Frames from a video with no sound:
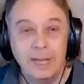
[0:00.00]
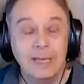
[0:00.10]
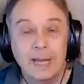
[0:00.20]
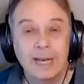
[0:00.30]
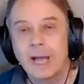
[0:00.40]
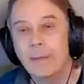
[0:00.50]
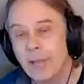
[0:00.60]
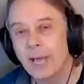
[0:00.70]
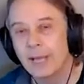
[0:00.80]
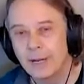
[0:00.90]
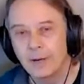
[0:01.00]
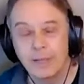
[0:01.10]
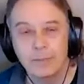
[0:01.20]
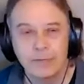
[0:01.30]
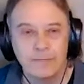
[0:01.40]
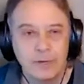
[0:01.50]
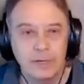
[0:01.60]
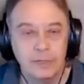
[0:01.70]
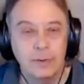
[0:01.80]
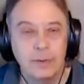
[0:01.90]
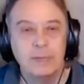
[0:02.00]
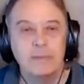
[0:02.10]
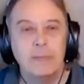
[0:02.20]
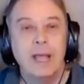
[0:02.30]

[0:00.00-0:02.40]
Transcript: kind of got mad at her. That was a funny story.